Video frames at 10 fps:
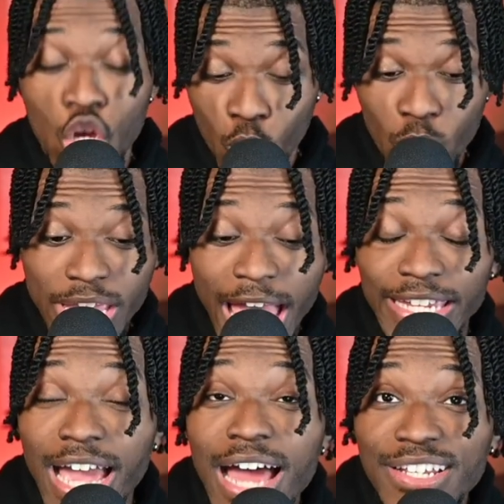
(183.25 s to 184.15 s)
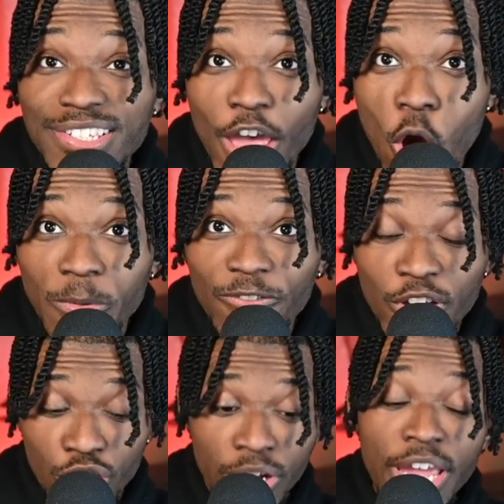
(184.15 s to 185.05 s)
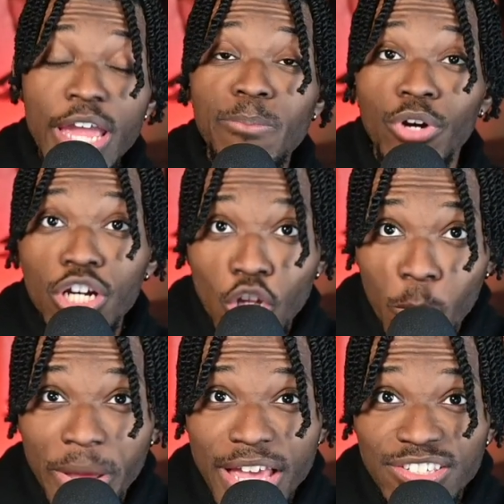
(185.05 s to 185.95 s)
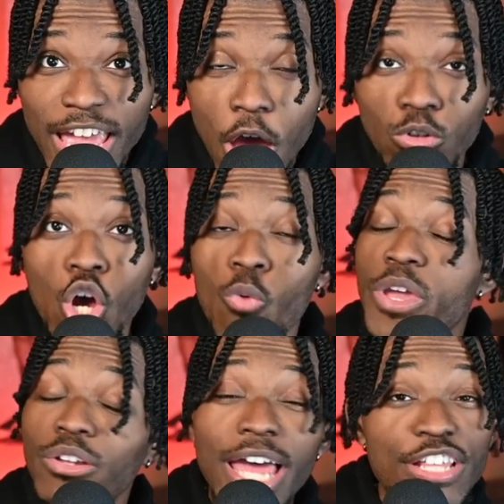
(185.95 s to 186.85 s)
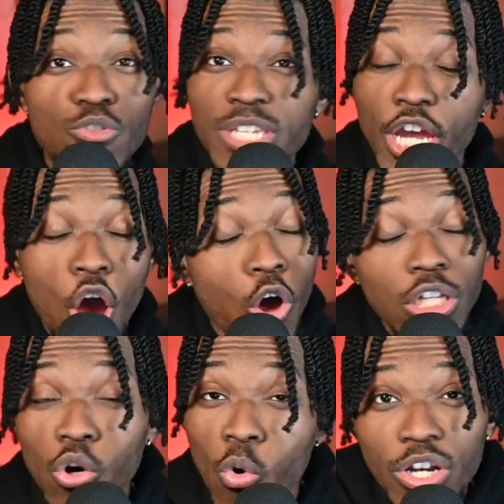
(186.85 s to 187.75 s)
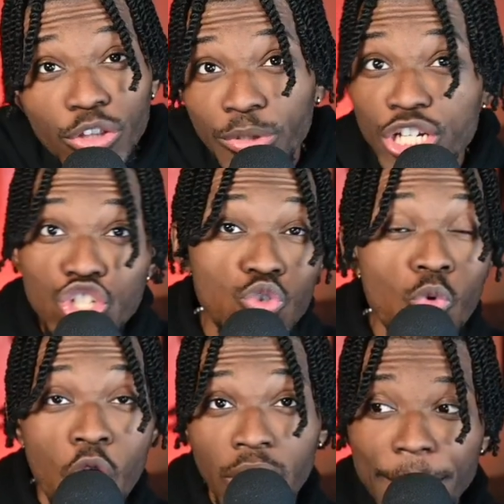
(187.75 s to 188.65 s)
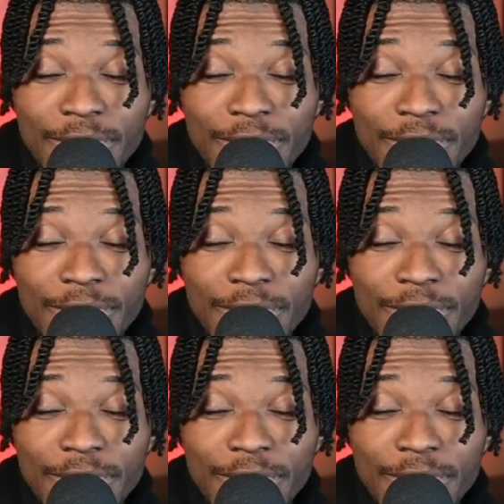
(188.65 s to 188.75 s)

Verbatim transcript: We got Giannis as a help defender and Brook Lopez down low. We'll let you take all the corner threes you want.